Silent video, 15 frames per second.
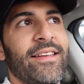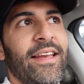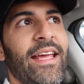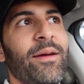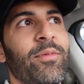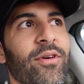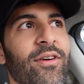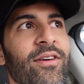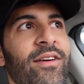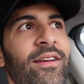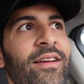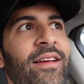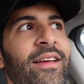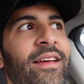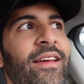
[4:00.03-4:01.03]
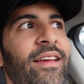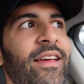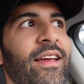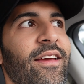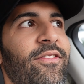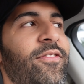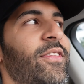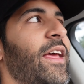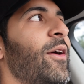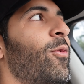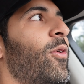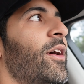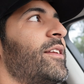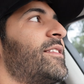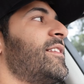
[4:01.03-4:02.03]
the neighbor if they
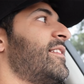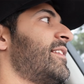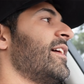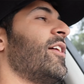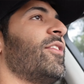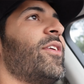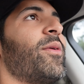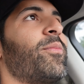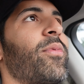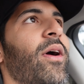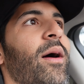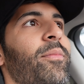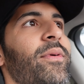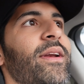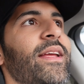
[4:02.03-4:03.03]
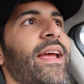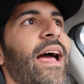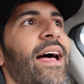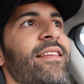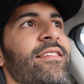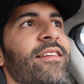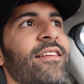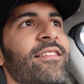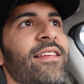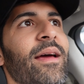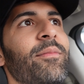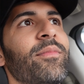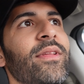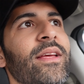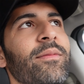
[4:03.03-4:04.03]
want to sell their property as an
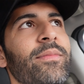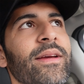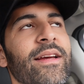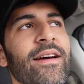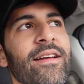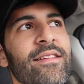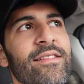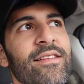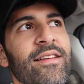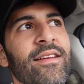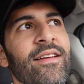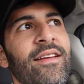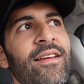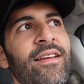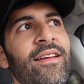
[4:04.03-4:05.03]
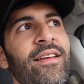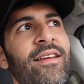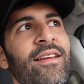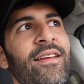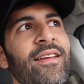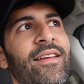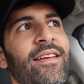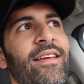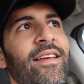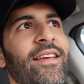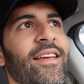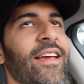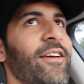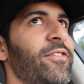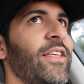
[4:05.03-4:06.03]
assembly, because
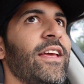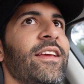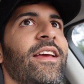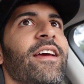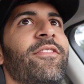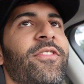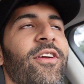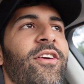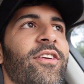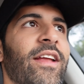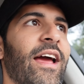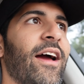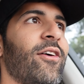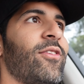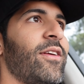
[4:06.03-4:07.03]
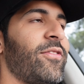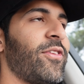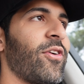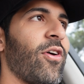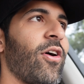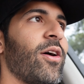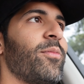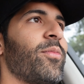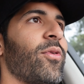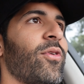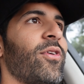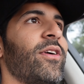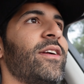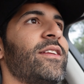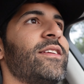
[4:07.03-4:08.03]
if they're on
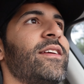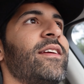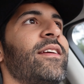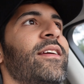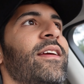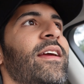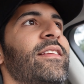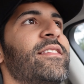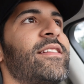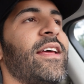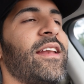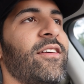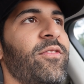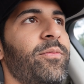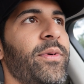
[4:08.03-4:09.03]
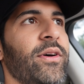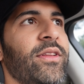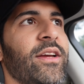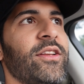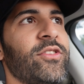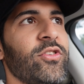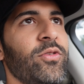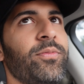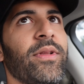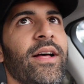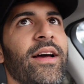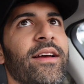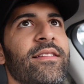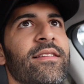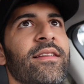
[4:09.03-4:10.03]
board, instead of building a
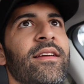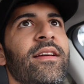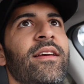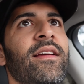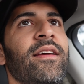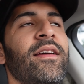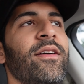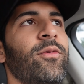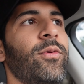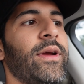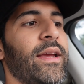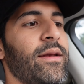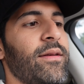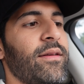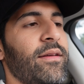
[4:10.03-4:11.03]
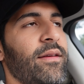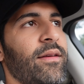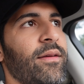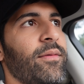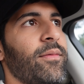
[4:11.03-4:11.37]
duplex, we can